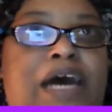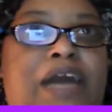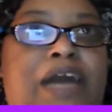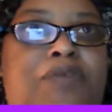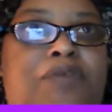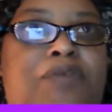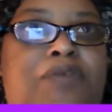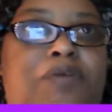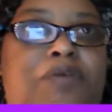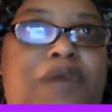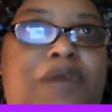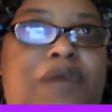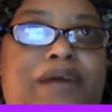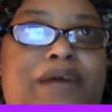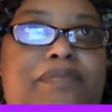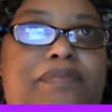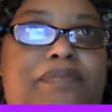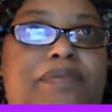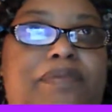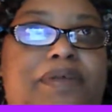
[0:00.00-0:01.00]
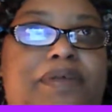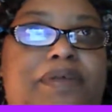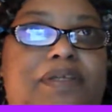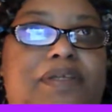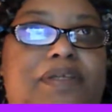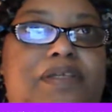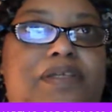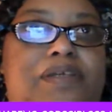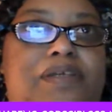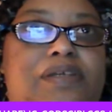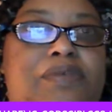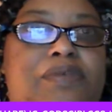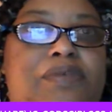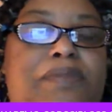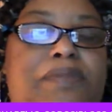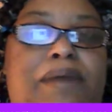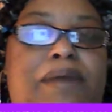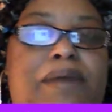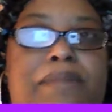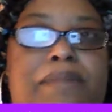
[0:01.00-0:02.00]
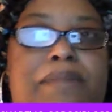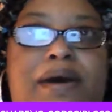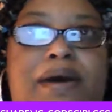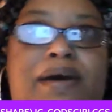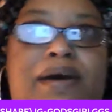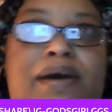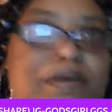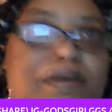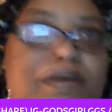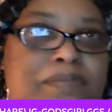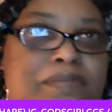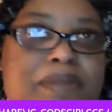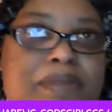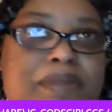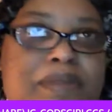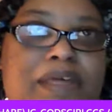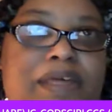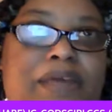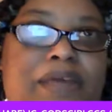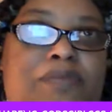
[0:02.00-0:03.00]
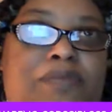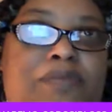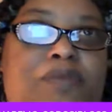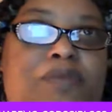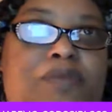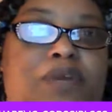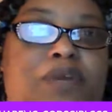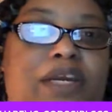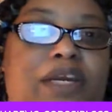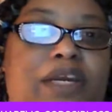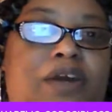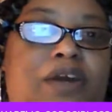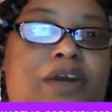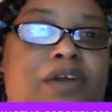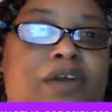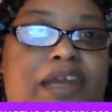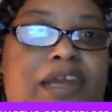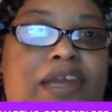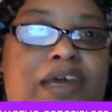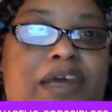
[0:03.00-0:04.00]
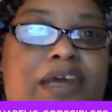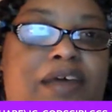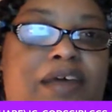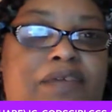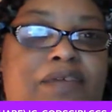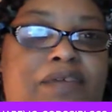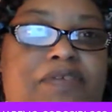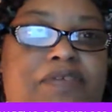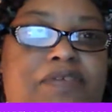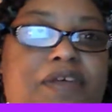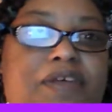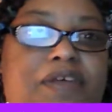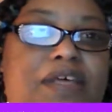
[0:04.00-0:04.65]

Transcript: grew up with my mom and with wanting her love.